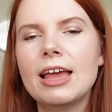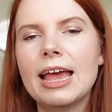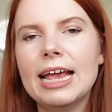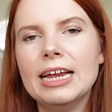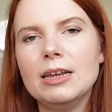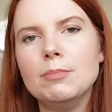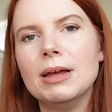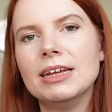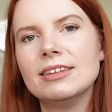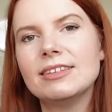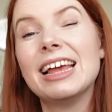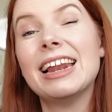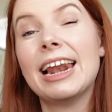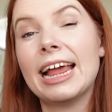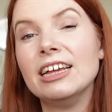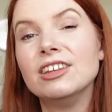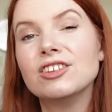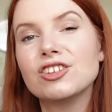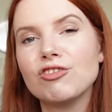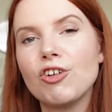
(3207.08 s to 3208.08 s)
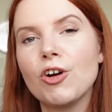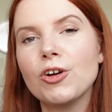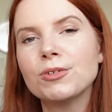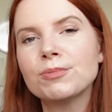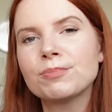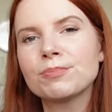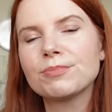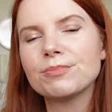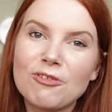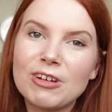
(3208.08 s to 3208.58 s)
admit it later
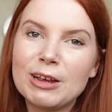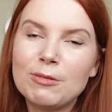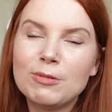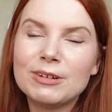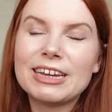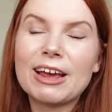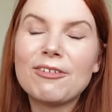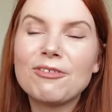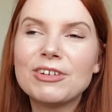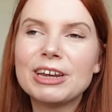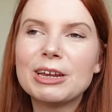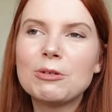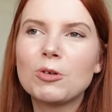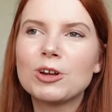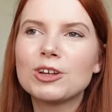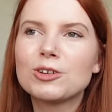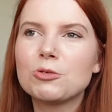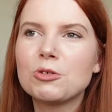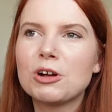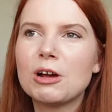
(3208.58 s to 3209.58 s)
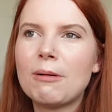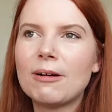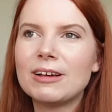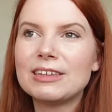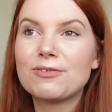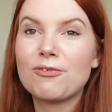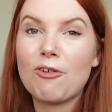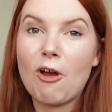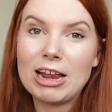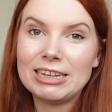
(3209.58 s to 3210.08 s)
on. We would definitely want to talk about
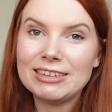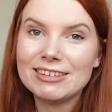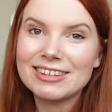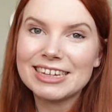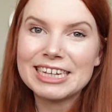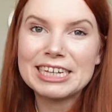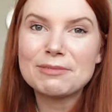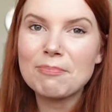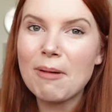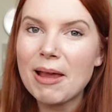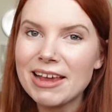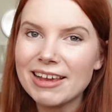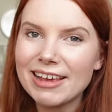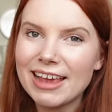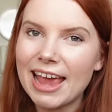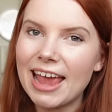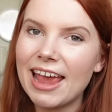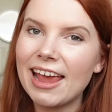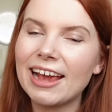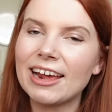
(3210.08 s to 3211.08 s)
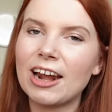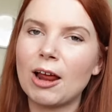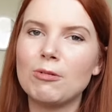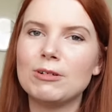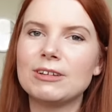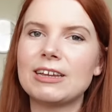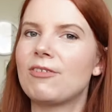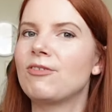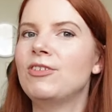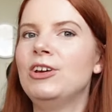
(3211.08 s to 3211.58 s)
his friends that he's making, and I
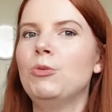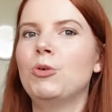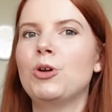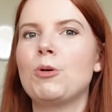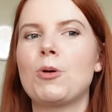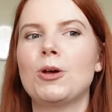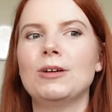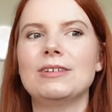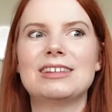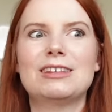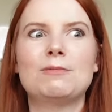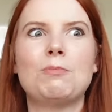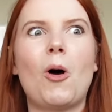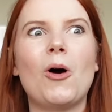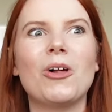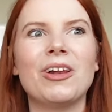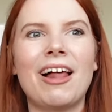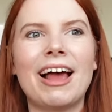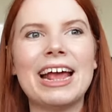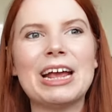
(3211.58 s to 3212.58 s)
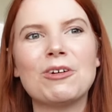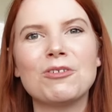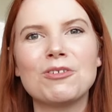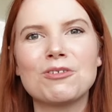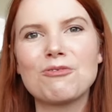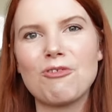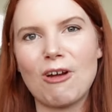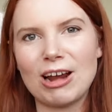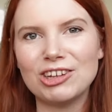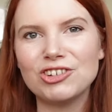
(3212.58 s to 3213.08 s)
would definitely want to put a spotlight on
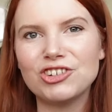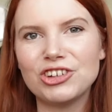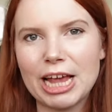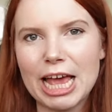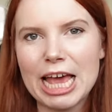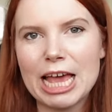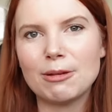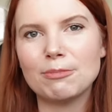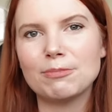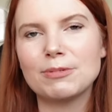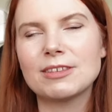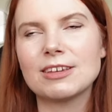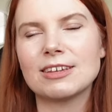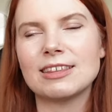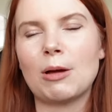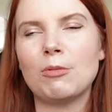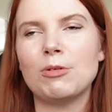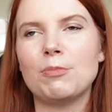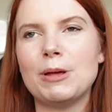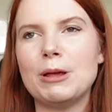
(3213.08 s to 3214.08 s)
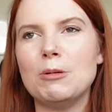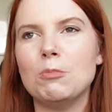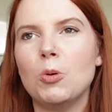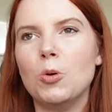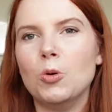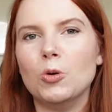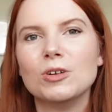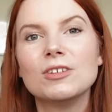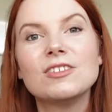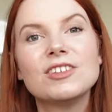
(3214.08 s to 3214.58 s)
friendships, because that would be
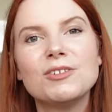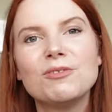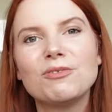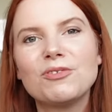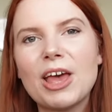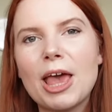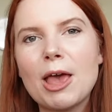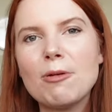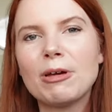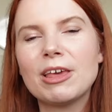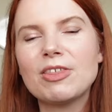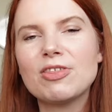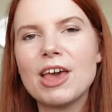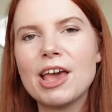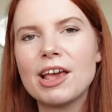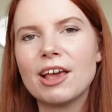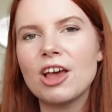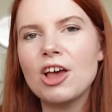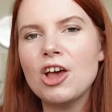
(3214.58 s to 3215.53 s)
important for him, I think.